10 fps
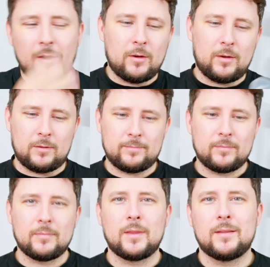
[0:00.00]
oh,
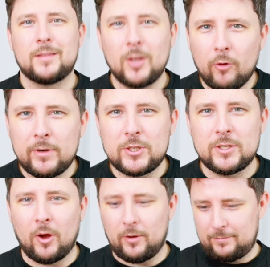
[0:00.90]
the orange
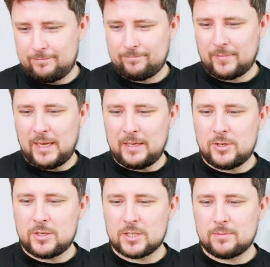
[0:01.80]
is gone. It
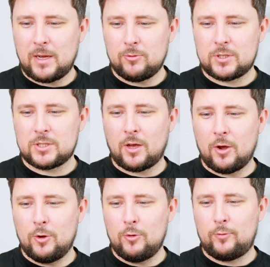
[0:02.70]
used to smell
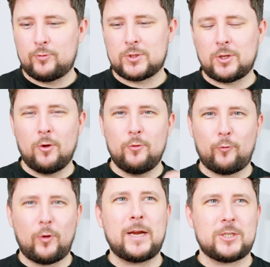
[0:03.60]
so
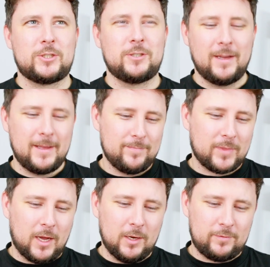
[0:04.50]
fresh.
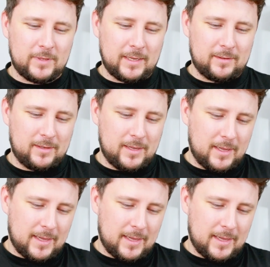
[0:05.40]
I loved it.